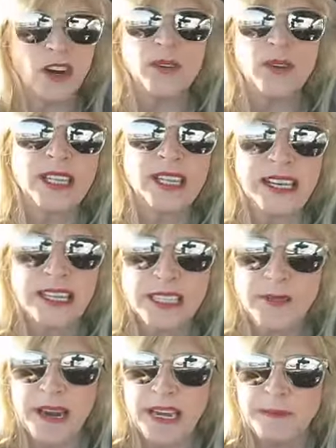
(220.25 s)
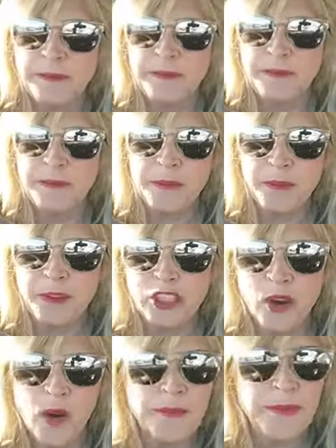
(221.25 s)
we didn't get as many people
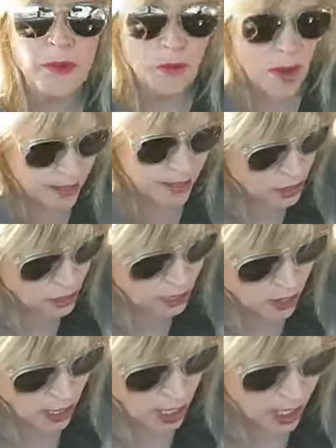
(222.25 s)
show up that we wanted to,